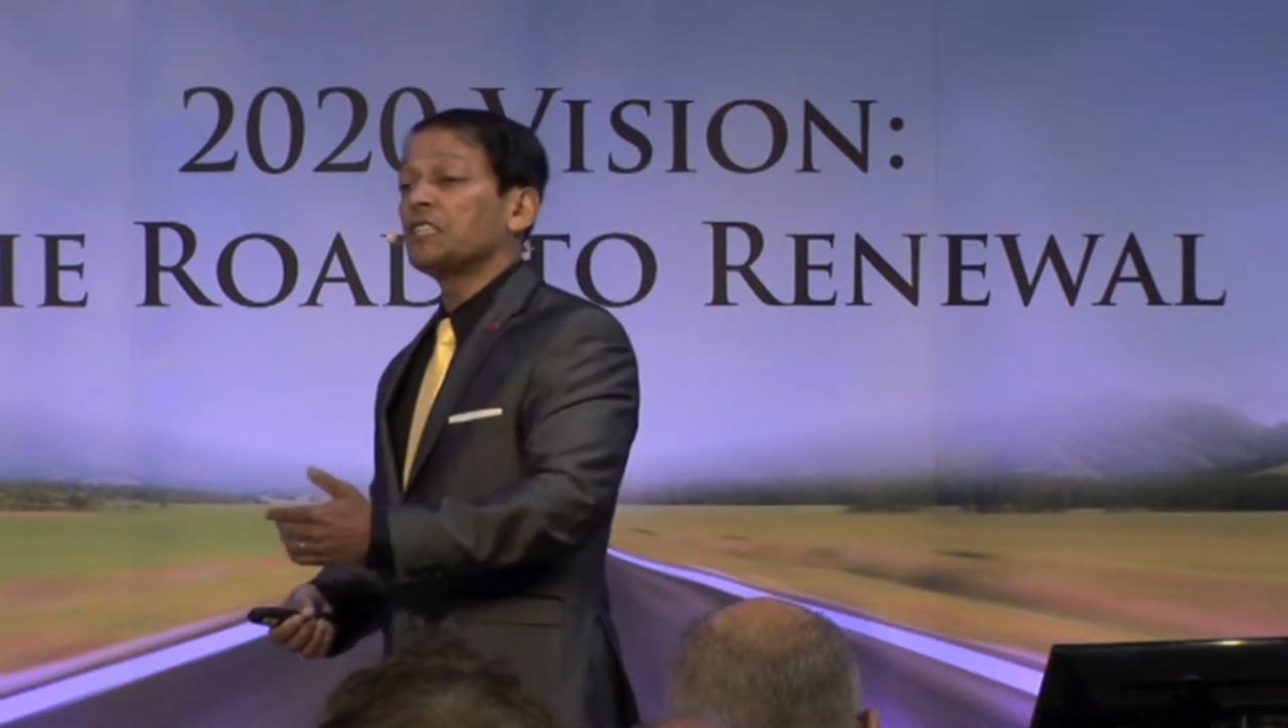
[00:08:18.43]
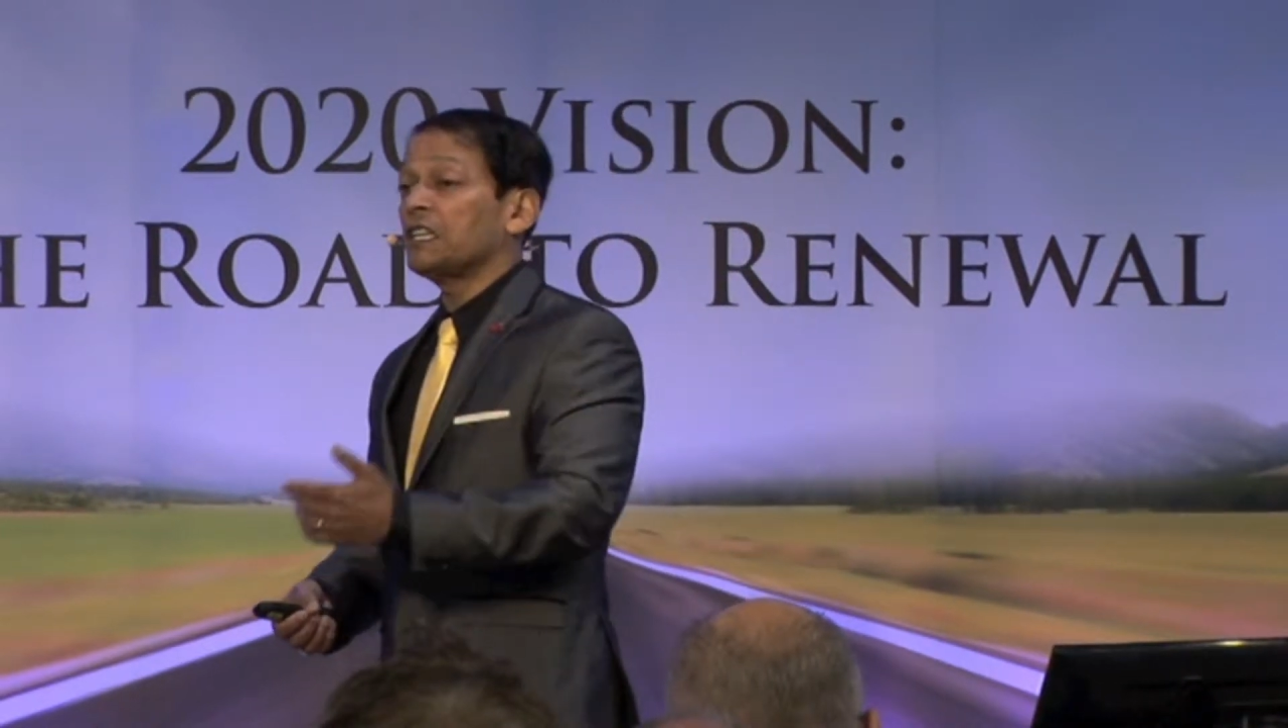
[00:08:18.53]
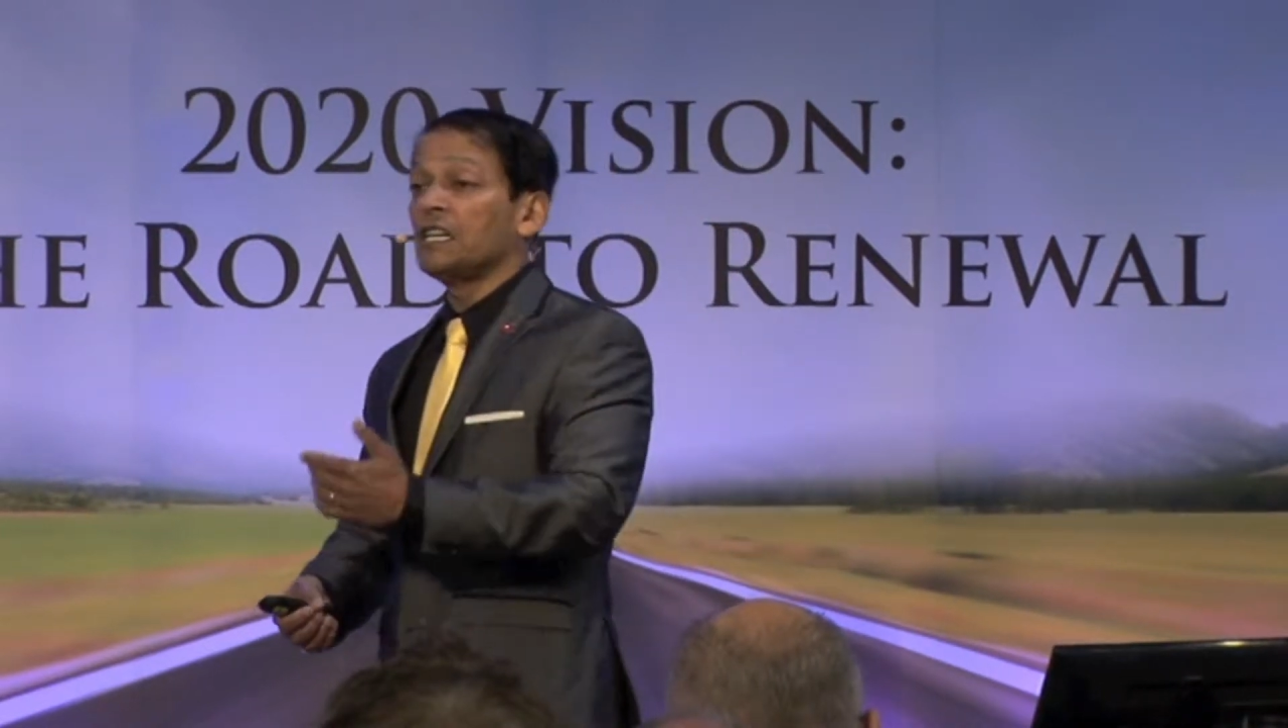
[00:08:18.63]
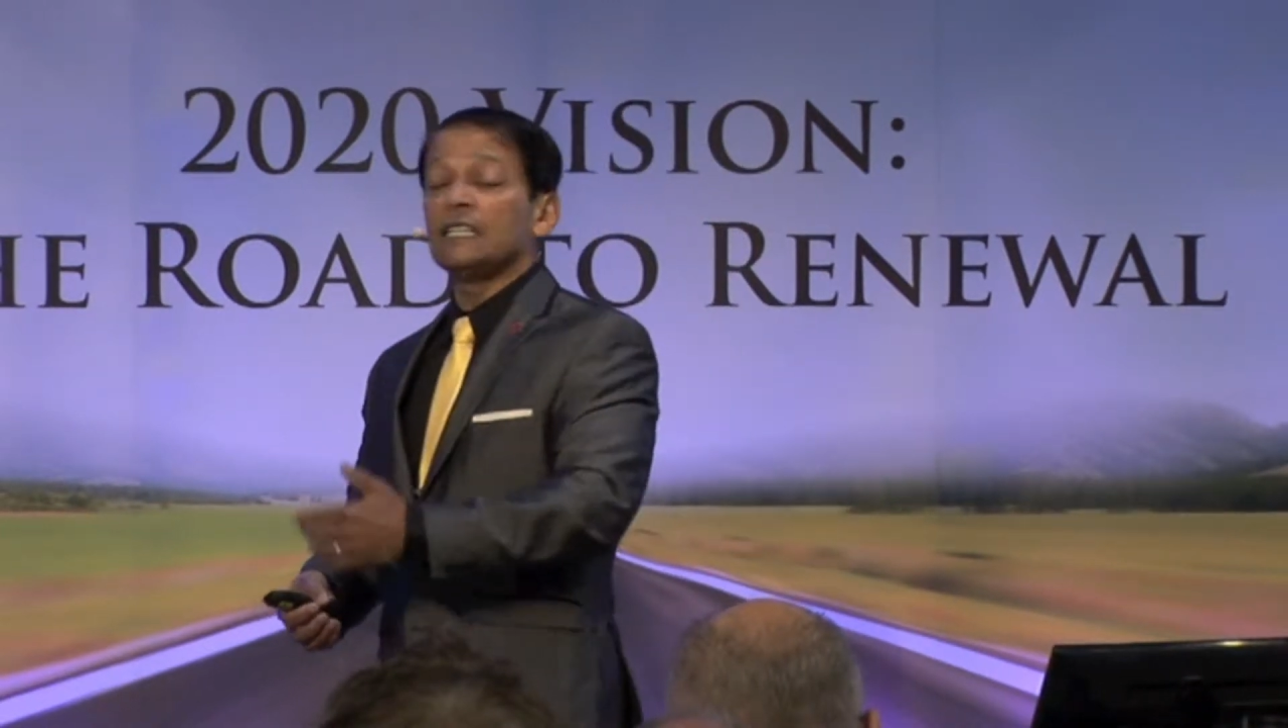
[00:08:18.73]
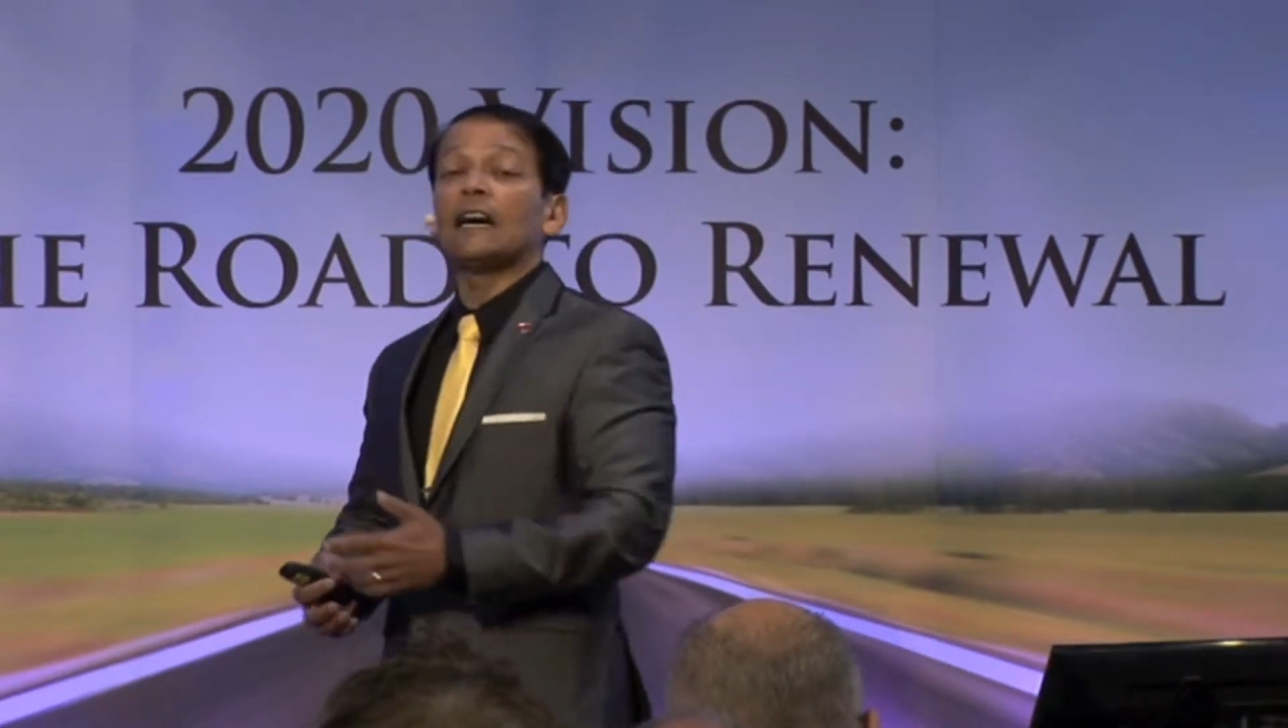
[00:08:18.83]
in the early